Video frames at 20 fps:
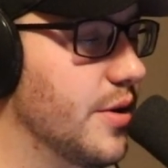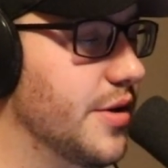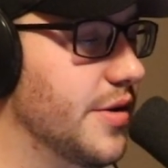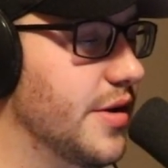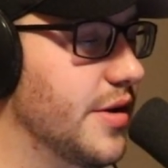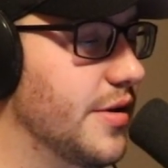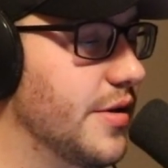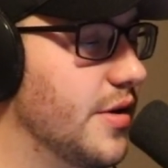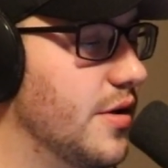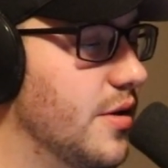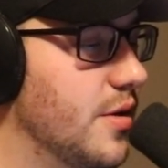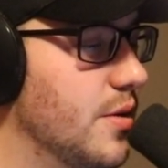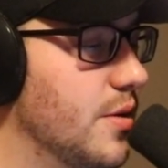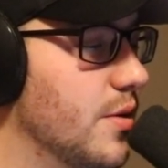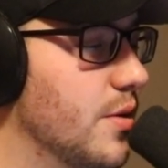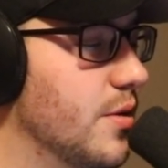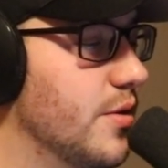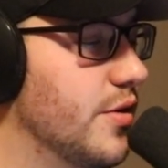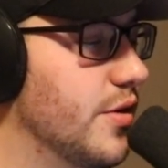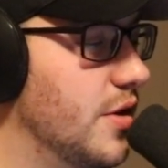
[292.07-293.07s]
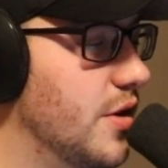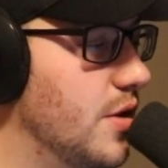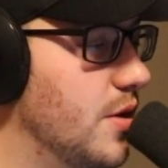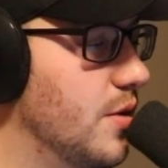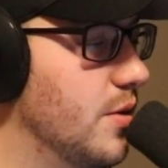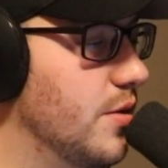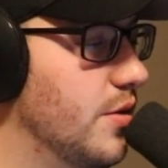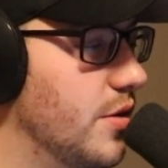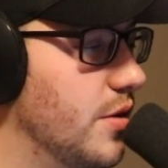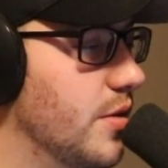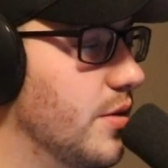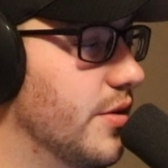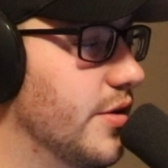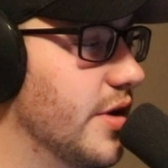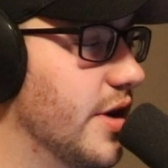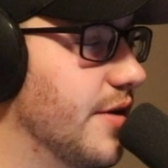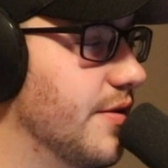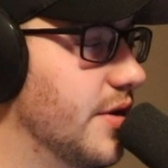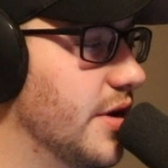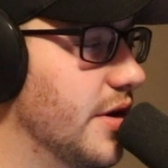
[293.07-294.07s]
It's huge
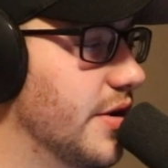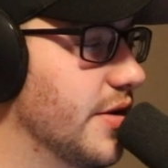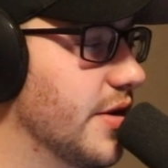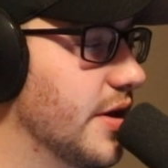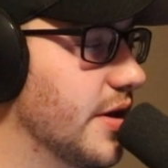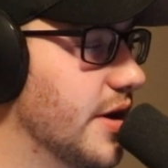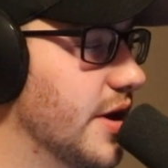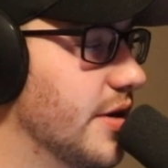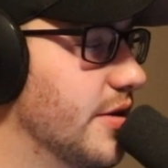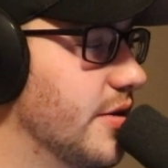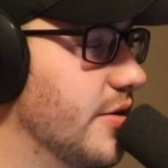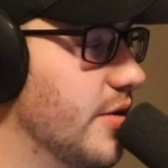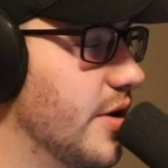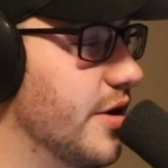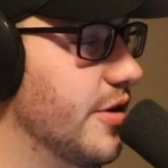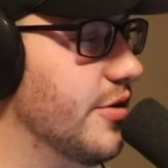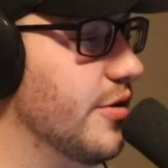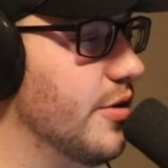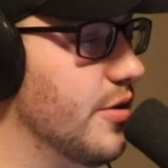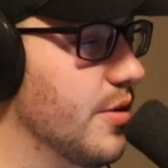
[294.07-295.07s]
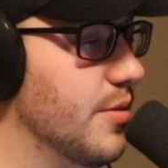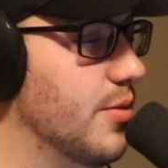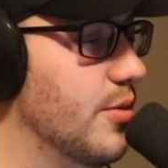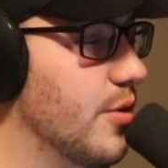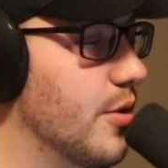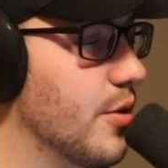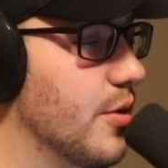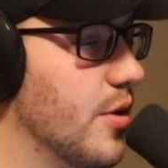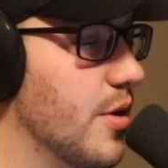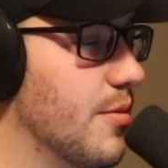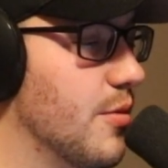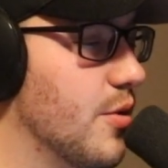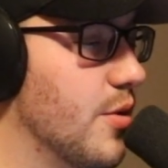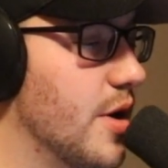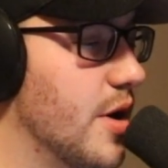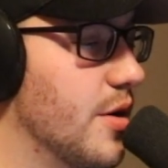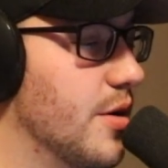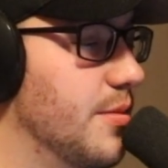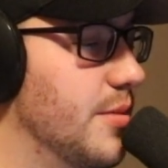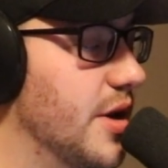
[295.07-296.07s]
to have kids like that to try to turn a program
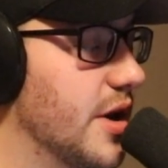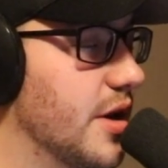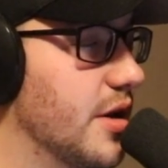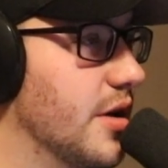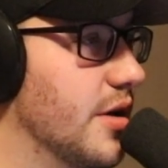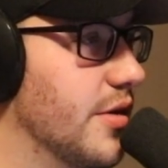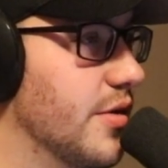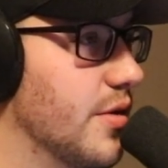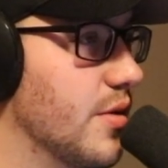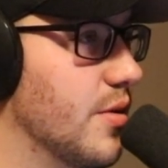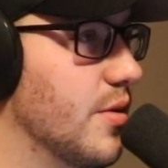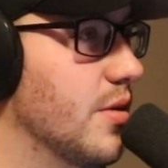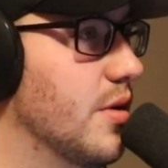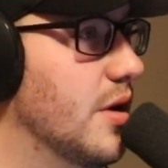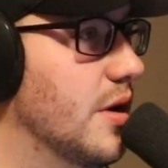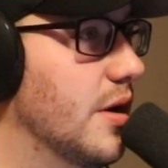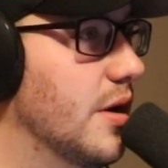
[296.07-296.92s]
around and make it into